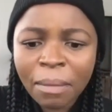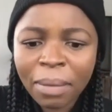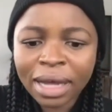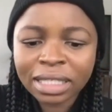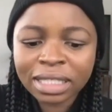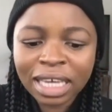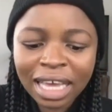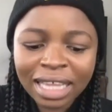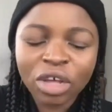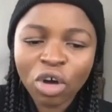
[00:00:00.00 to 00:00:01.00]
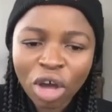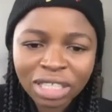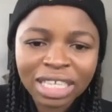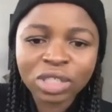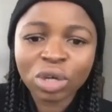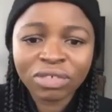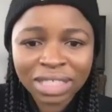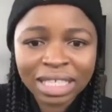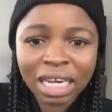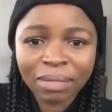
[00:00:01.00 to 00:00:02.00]
But in the context of
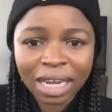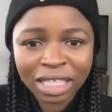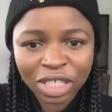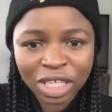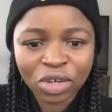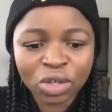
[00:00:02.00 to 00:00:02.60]
decriminalization,